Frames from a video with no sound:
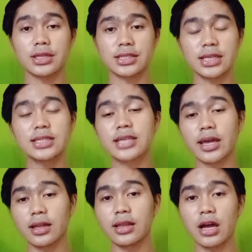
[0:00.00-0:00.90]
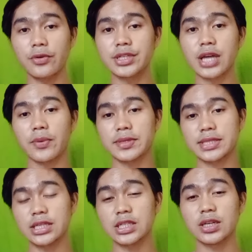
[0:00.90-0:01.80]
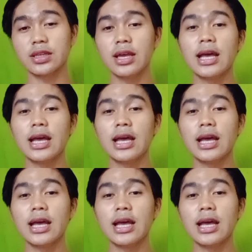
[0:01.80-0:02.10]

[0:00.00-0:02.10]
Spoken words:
sees second language acquisition